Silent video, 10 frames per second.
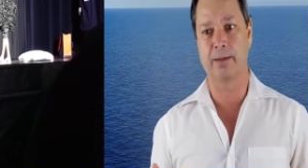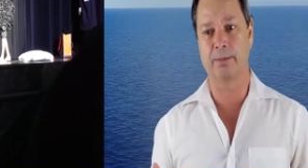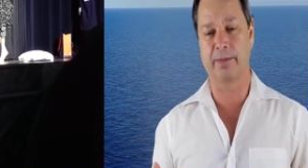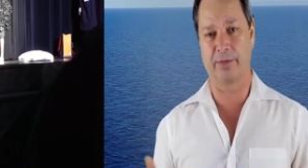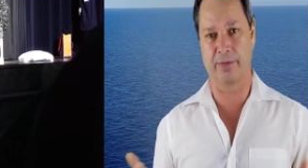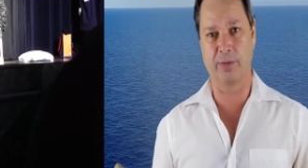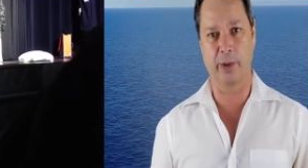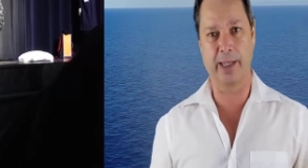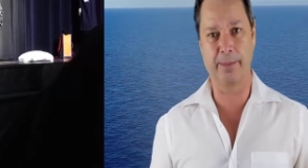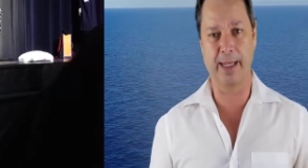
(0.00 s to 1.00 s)
but for
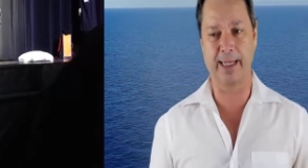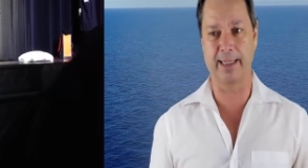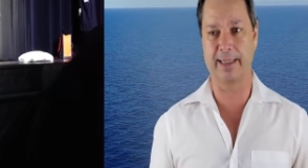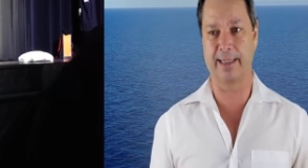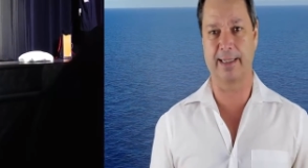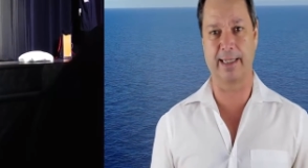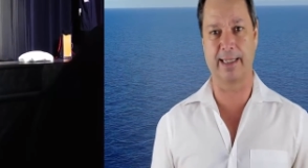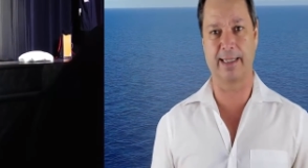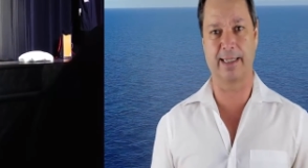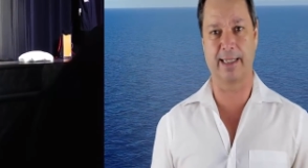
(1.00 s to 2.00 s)
40 minutes
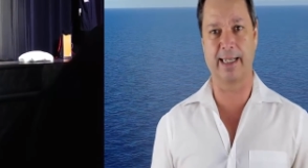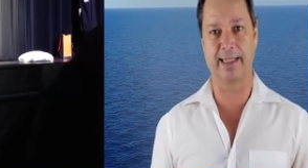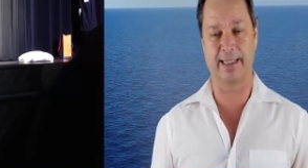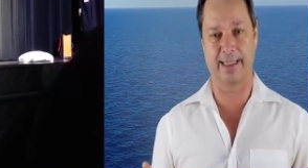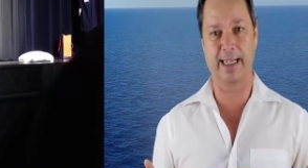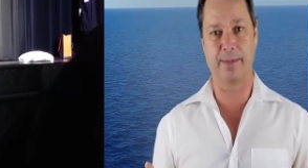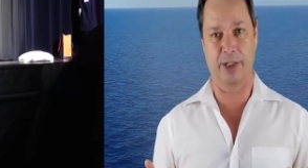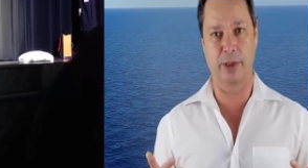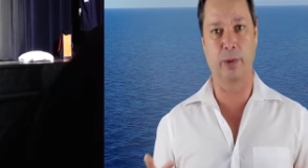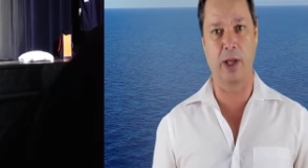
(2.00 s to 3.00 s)
it's it seems
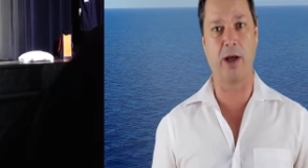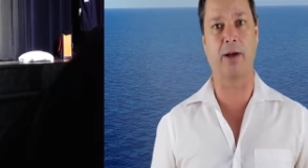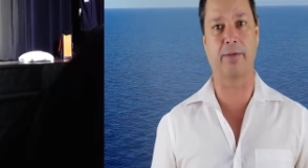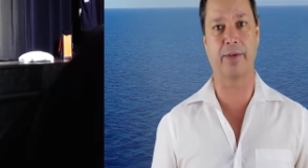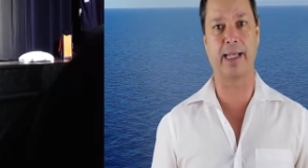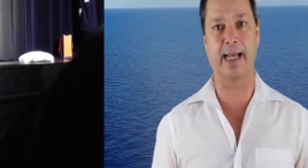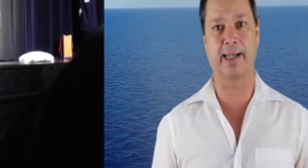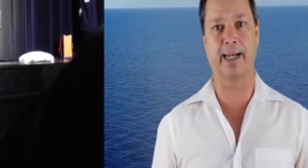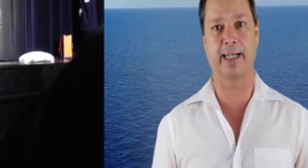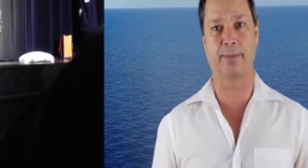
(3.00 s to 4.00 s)
too long for that
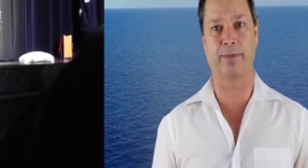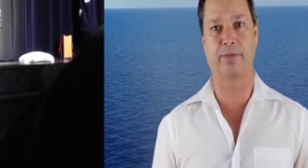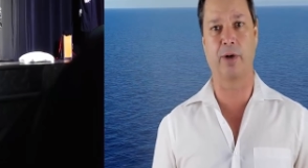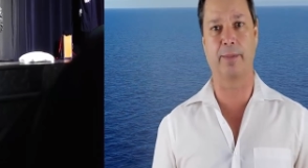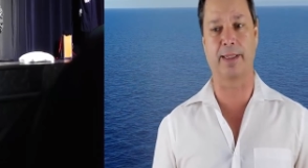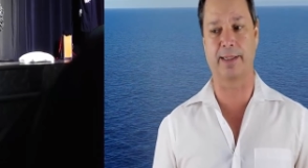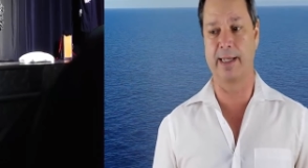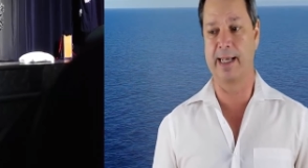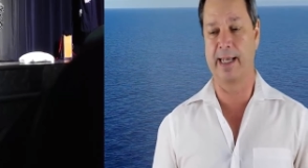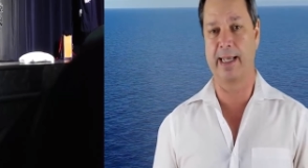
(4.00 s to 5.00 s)
kind of performance
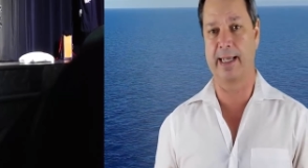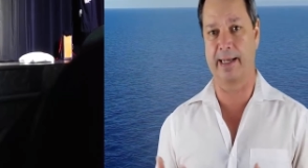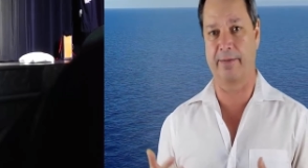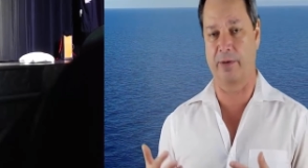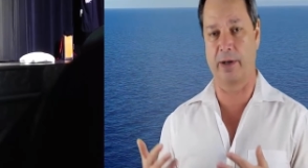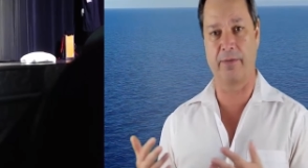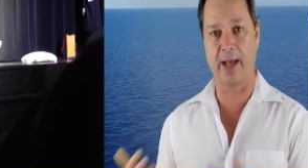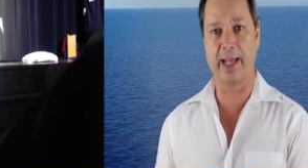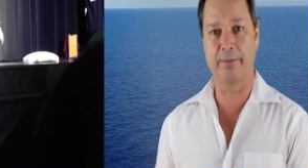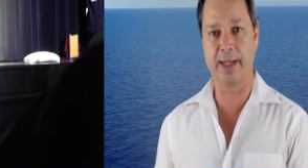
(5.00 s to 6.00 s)
it, for a
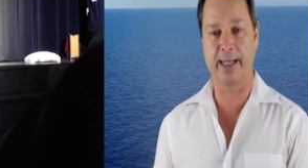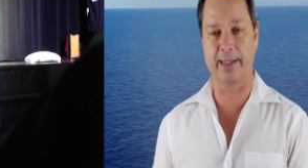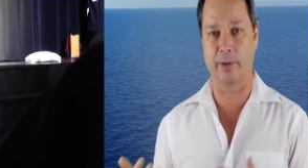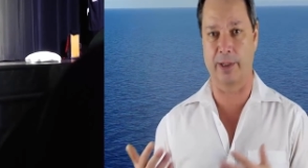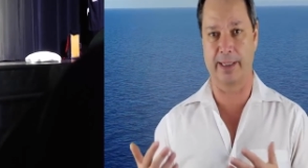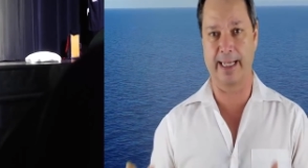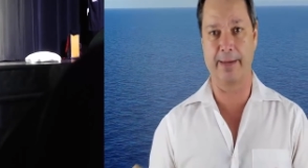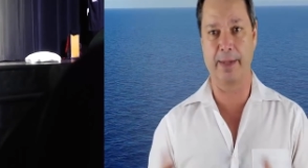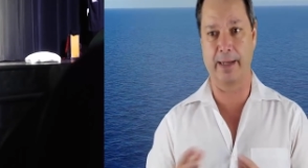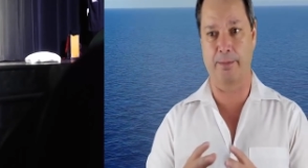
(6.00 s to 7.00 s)
five minute or a 10
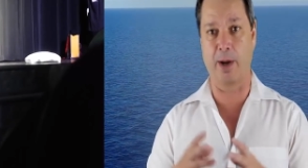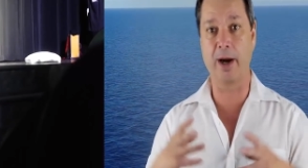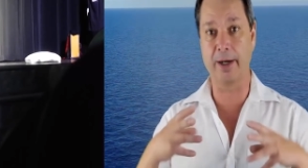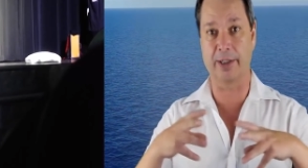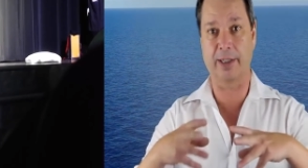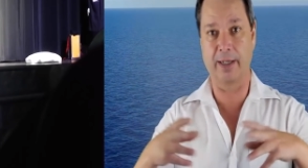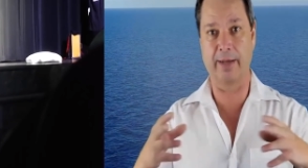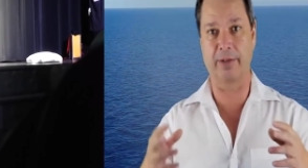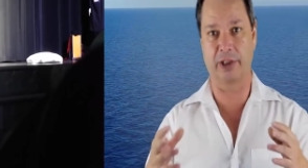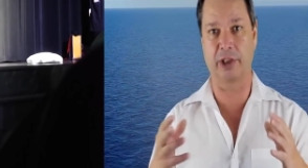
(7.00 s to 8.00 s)
minute part of
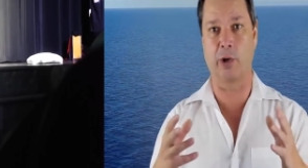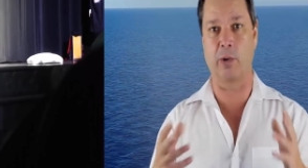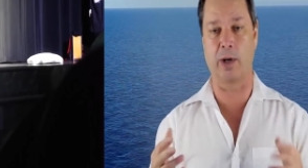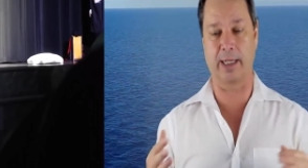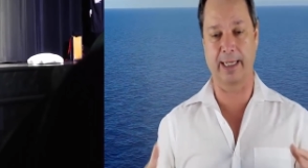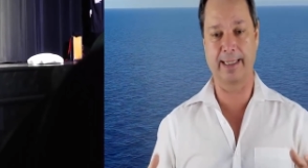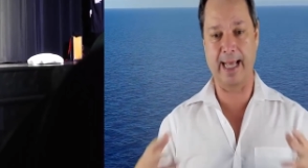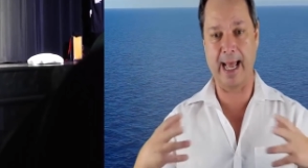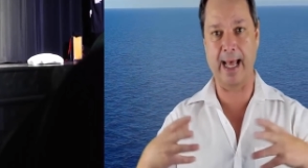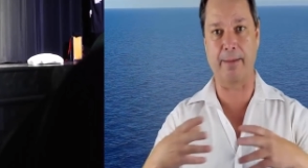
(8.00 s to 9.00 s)
a show a
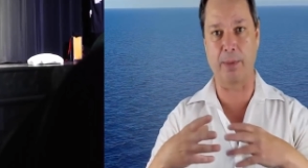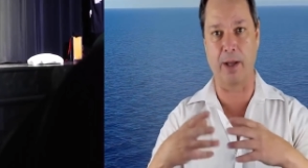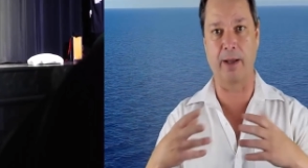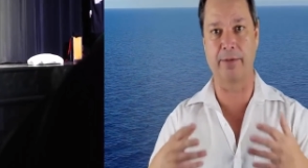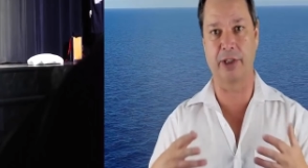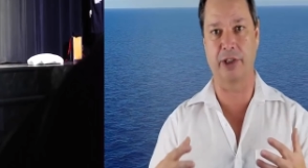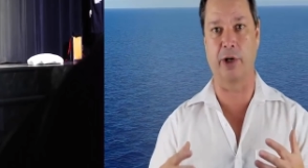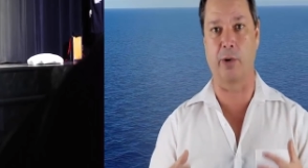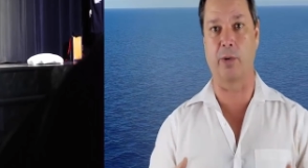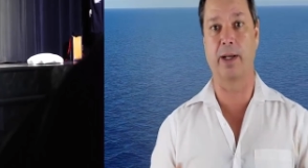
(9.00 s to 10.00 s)
collab of a
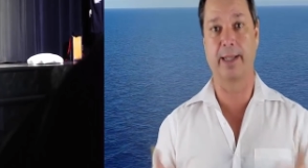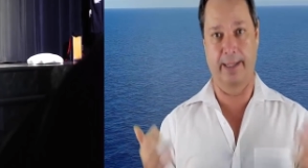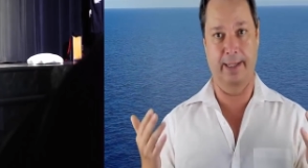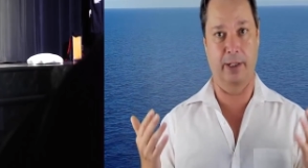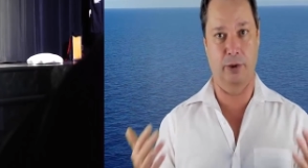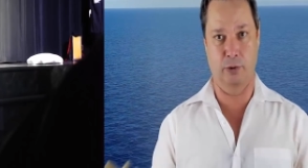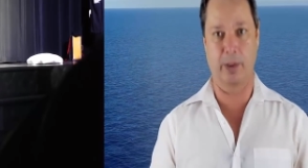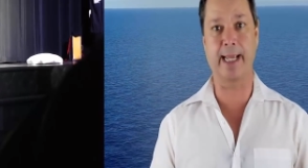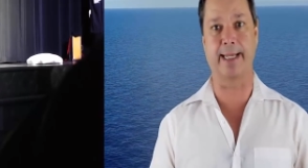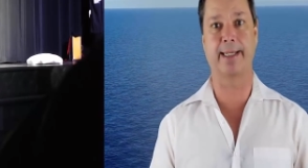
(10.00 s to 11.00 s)
show
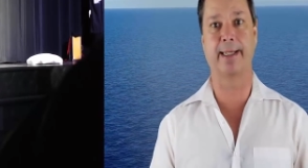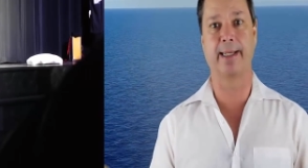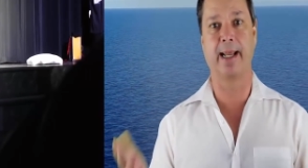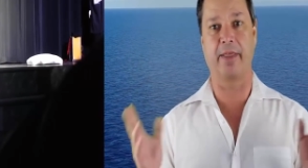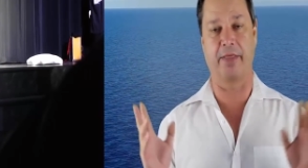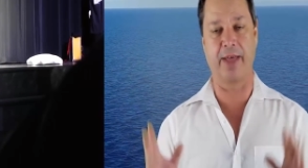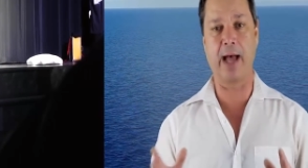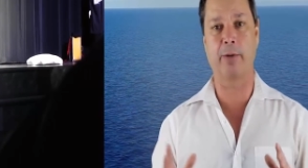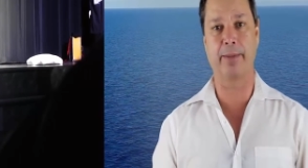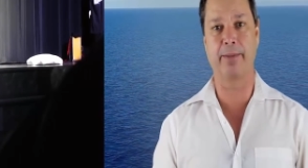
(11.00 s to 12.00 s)
great.
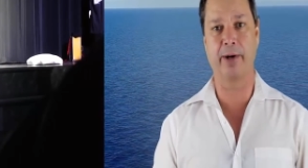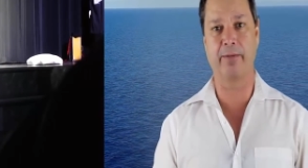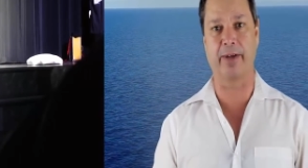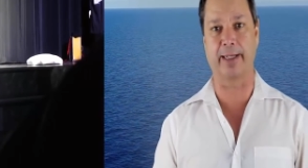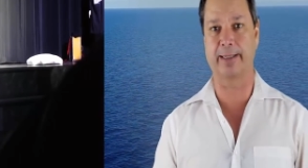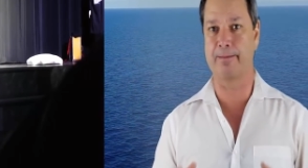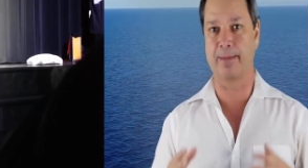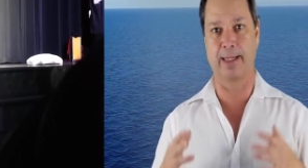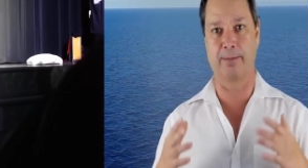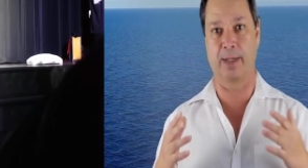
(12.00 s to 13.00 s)
That would be perfect.
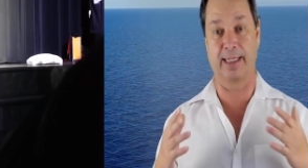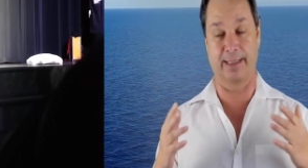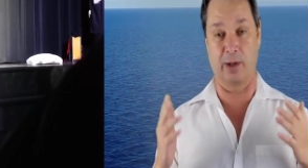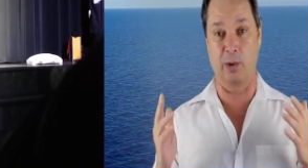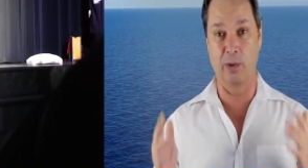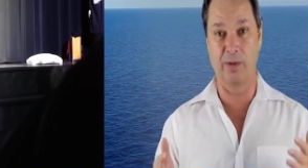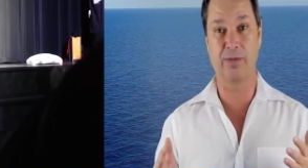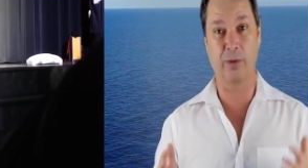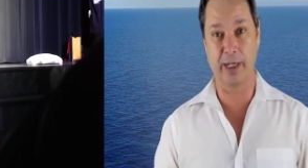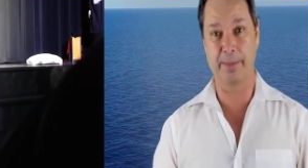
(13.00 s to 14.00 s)
But as a whole
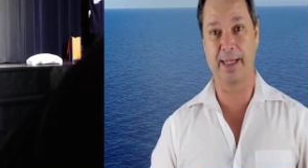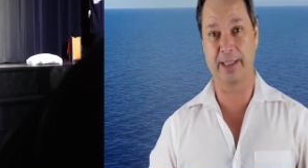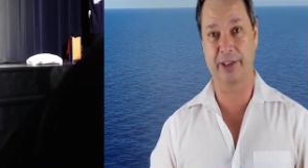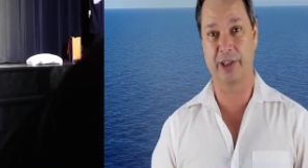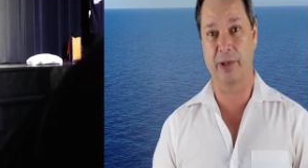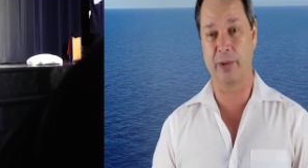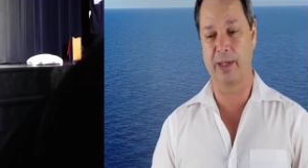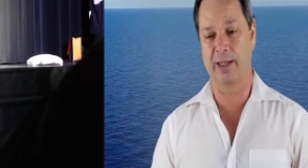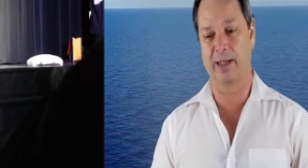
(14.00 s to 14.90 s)
40 minute show,